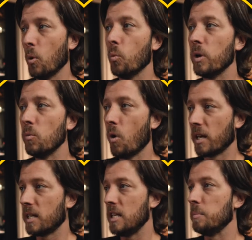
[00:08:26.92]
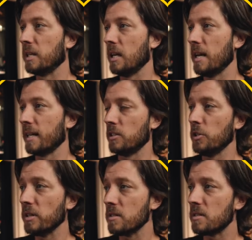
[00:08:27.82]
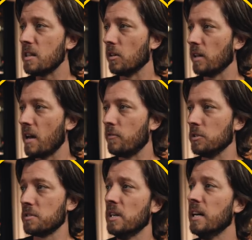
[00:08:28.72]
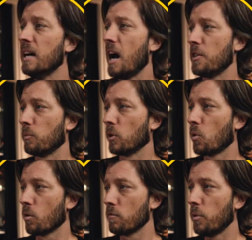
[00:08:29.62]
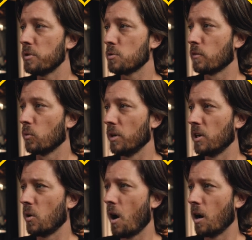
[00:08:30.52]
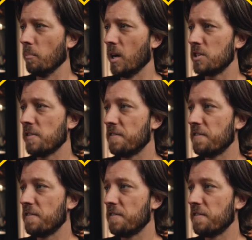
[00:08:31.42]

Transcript: but we want to keep it connected. You can see the levels on the record voiceover window are much